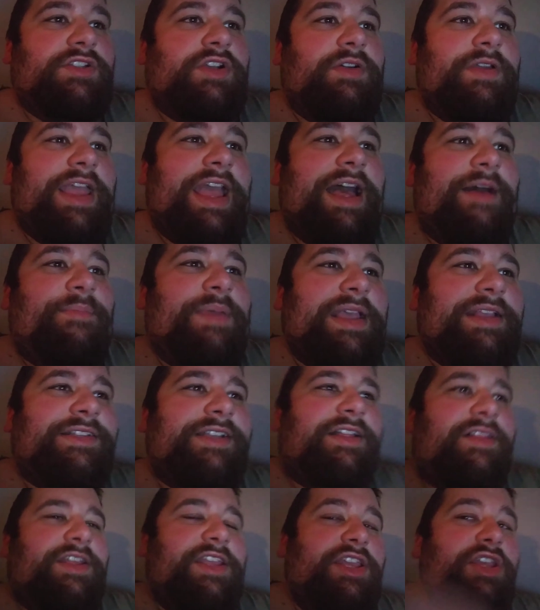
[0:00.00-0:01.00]
yeah,
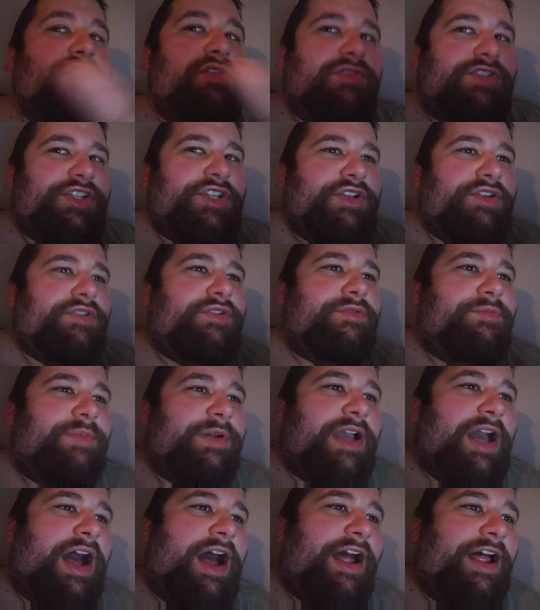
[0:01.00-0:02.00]
basically
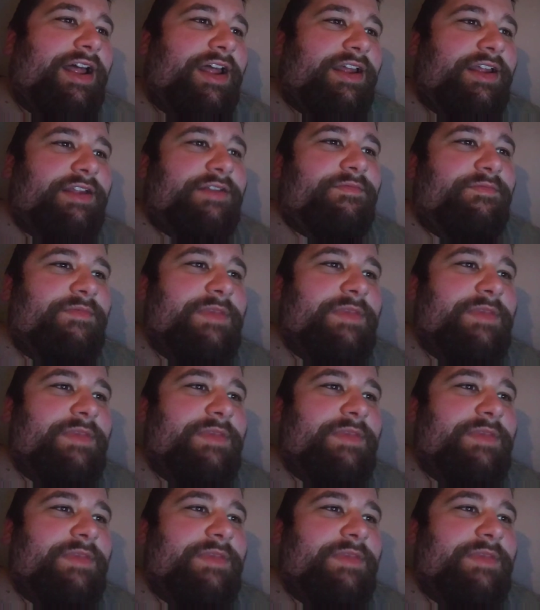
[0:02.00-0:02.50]
YouTube got